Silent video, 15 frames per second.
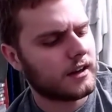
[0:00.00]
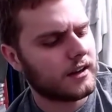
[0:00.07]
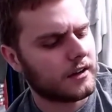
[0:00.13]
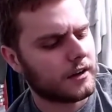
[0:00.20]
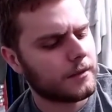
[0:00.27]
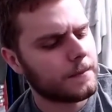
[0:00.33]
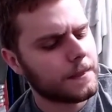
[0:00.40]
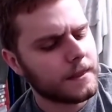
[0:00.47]
I don't
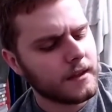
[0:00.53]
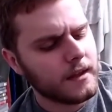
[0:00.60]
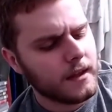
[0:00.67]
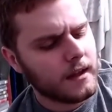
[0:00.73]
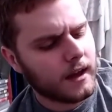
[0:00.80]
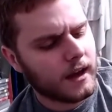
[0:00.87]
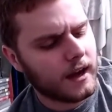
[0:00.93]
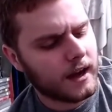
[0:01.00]

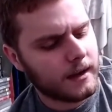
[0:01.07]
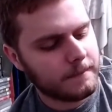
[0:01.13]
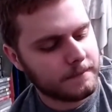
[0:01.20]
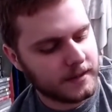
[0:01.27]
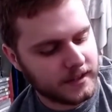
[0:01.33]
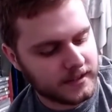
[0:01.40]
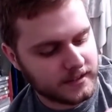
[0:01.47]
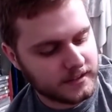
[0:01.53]

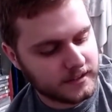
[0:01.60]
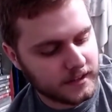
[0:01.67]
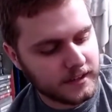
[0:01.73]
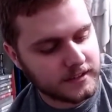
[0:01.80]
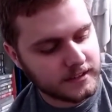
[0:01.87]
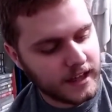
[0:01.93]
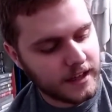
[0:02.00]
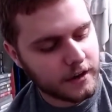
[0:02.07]
know.
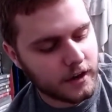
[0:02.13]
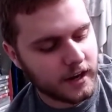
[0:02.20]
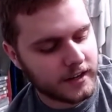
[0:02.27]
It's leather,